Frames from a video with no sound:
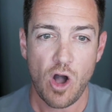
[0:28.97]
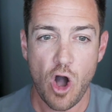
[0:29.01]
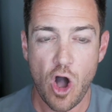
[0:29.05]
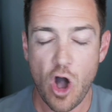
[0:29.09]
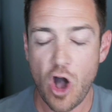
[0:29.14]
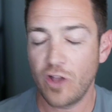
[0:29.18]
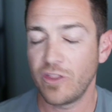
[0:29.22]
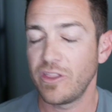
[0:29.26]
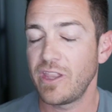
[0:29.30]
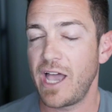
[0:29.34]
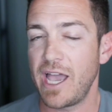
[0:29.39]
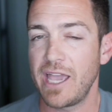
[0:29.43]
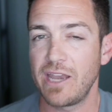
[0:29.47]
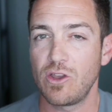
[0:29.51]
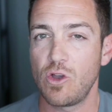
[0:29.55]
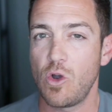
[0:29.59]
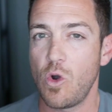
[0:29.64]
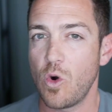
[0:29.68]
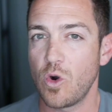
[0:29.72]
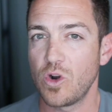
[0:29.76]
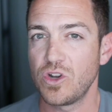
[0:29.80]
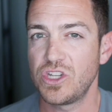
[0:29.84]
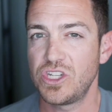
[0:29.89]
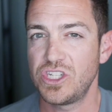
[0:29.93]
online
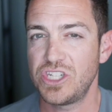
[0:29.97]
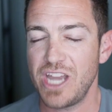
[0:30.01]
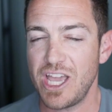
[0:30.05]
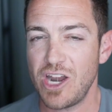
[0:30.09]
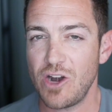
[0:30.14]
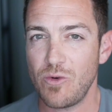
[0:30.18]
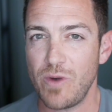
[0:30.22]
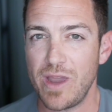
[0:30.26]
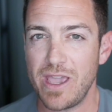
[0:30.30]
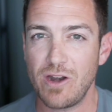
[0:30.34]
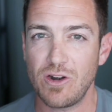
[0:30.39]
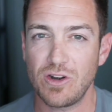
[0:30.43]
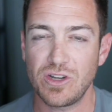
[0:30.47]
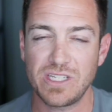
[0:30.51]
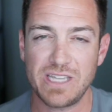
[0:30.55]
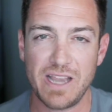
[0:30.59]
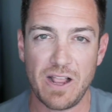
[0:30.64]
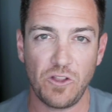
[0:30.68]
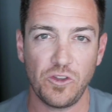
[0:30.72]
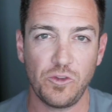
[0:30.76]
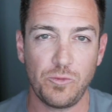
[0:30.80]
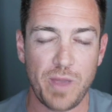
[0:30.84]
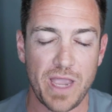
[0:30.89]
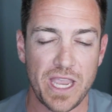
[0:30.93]
course generator,
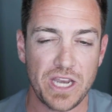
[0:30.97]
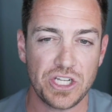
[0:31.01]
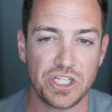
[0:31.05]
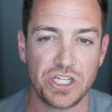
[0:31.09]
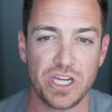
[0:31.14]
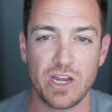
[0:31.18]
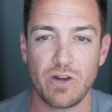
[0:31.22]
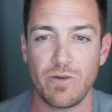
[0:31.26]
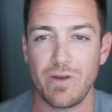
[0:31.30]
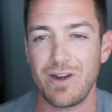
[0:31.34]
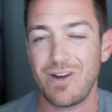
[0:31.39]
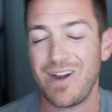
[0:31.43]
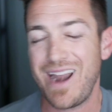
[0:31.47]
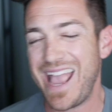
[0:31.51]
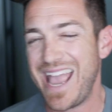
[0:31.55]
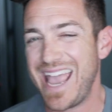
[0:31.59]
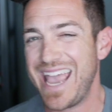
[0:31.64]
sales page generator,